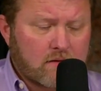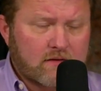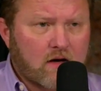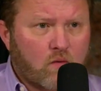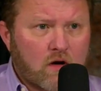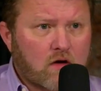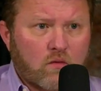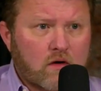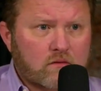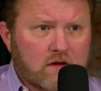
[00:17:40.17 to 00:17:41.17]
That
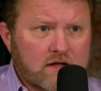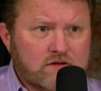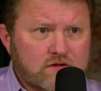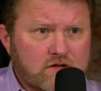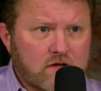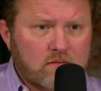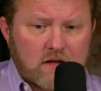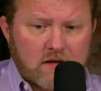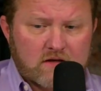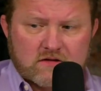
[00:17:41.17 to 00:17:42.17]
one-on-one relationship
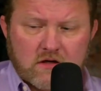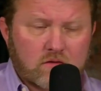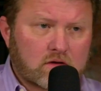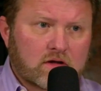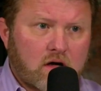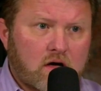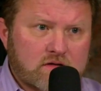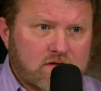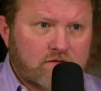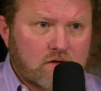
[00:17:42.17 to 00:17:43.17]
is totally
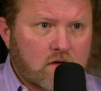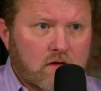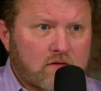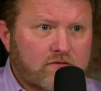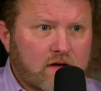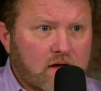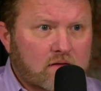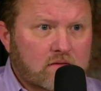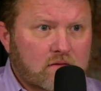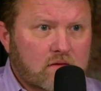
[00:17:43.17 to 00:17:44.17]
lost if you go to the Fed.
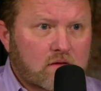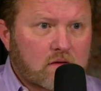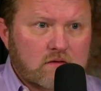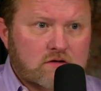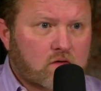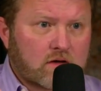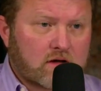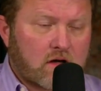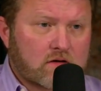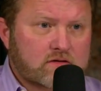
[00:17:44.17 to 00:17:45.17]
Totally lost.